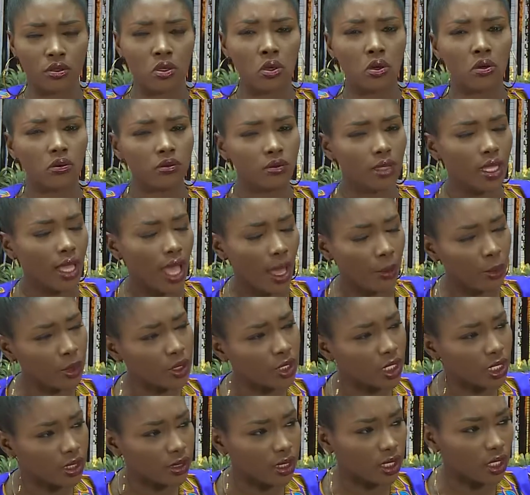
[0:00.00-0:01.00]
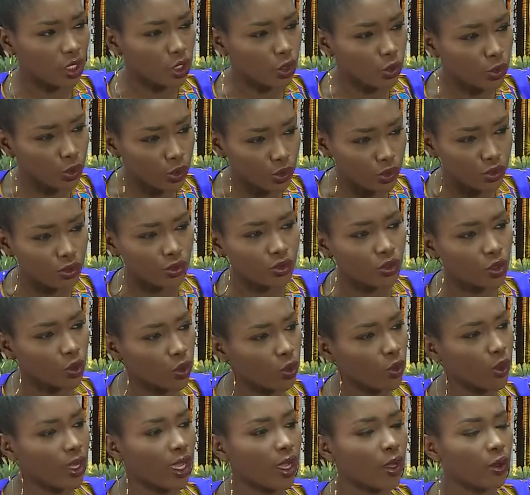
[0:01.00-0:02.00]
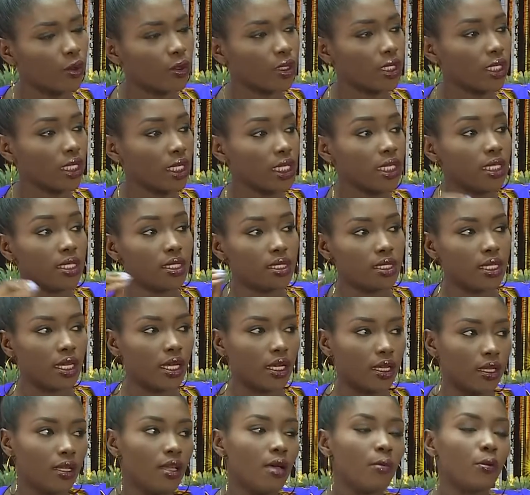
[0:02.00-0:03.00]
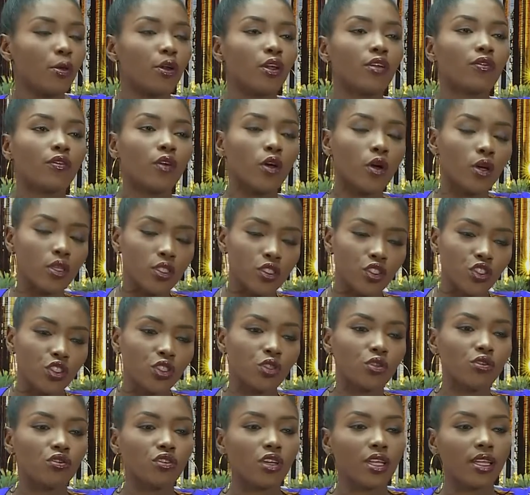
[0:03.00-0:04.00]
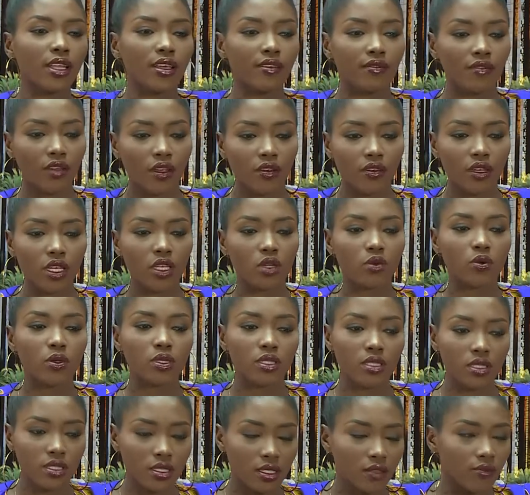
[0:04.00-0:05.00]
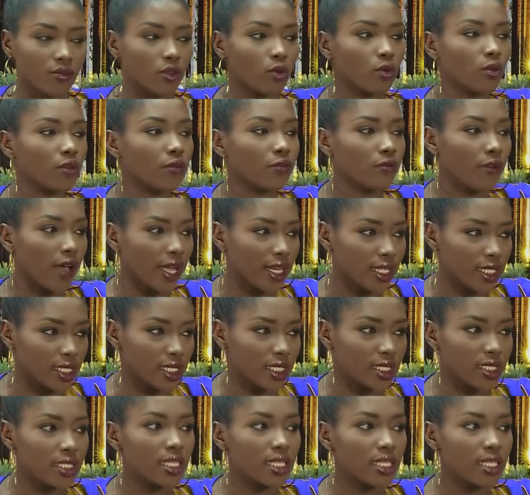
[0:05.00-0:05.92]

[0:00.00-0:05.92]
No. I'm going to take you wouldn't know where all the keys are. But of course, children are very inquisitive. They would find it.